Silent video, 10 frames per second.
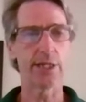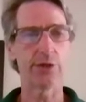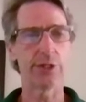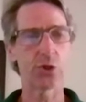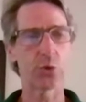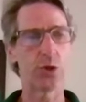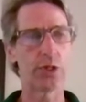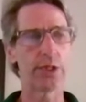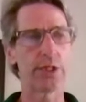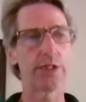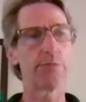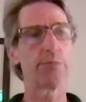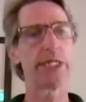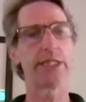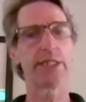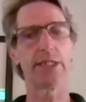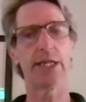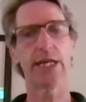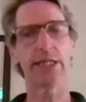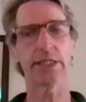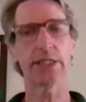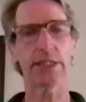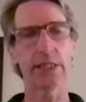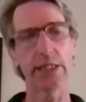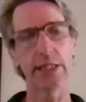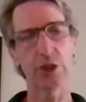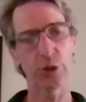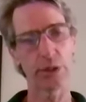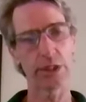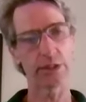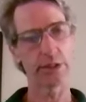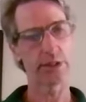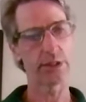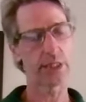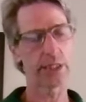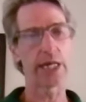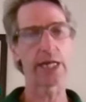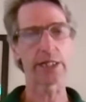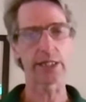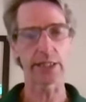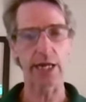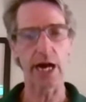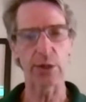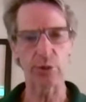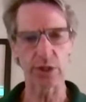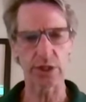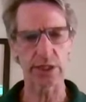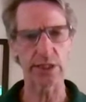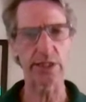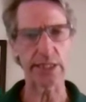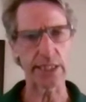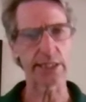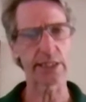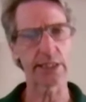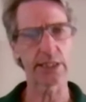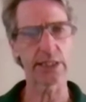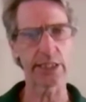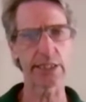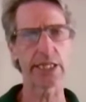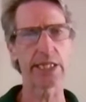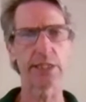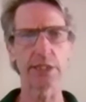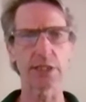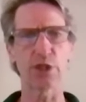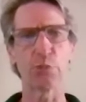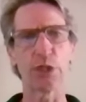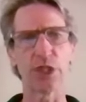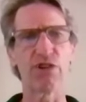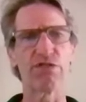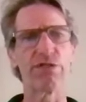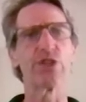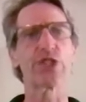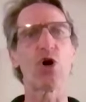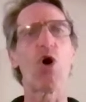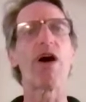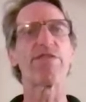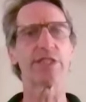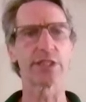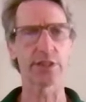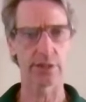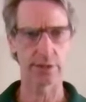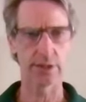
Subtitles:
this one made a lot of sense because I think I was staring at this saying, hey, this could be our first office.